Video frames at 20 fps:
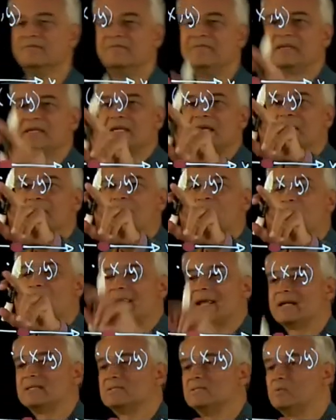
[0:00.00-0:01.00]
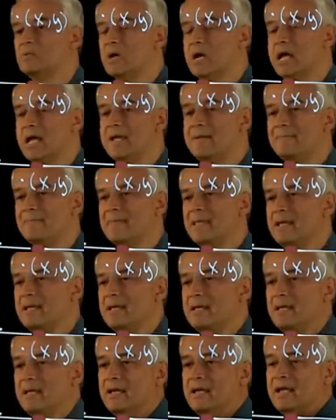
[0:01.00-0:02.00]
v at a point x and y,
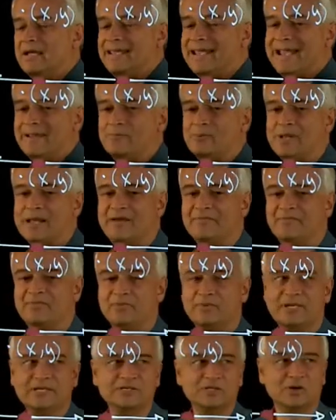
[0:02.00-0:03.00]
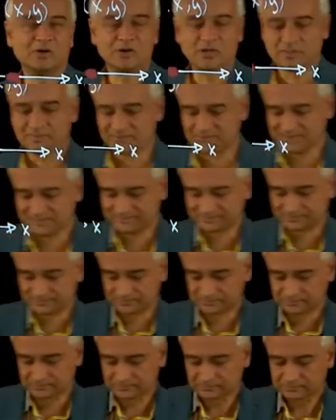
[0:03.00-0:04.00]
again, we'll have three terms.
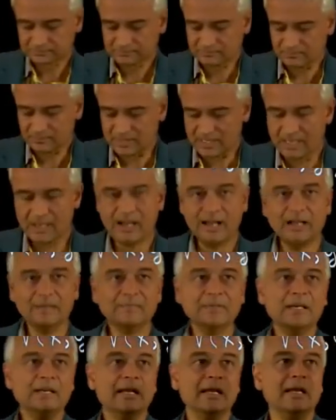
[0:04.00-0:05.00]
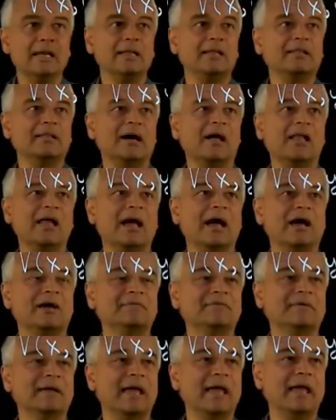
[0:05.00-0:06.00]
I'll
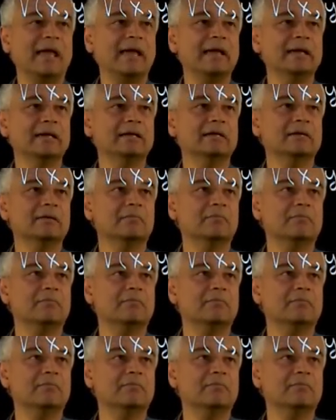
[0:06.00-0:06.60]
have a